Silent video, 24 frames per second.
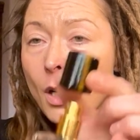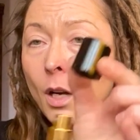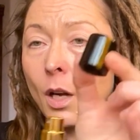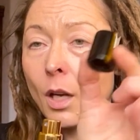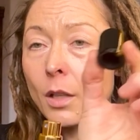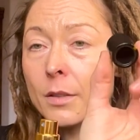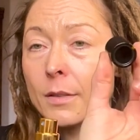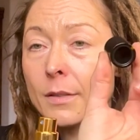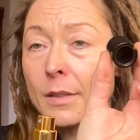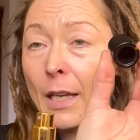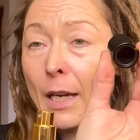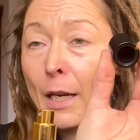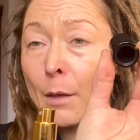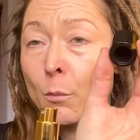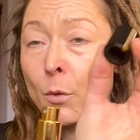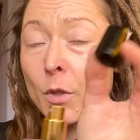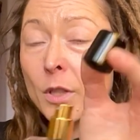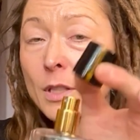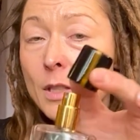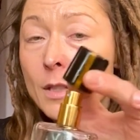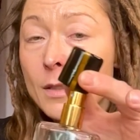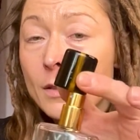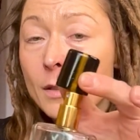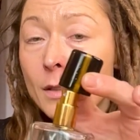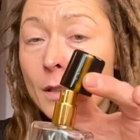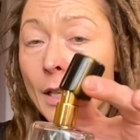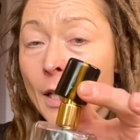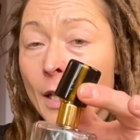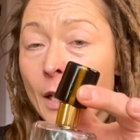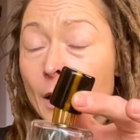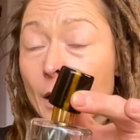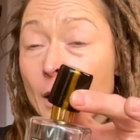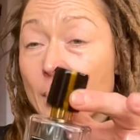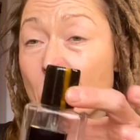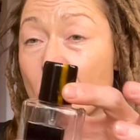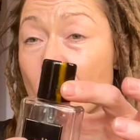Same with this
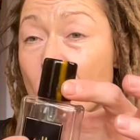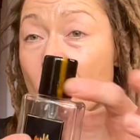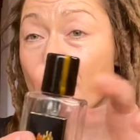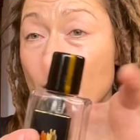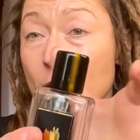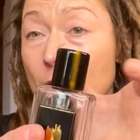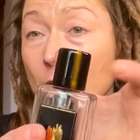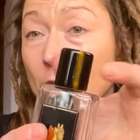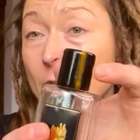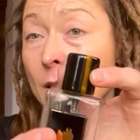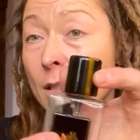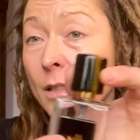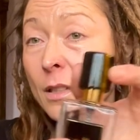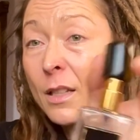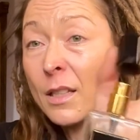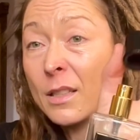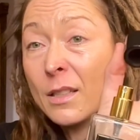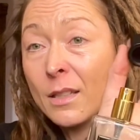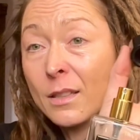lid. It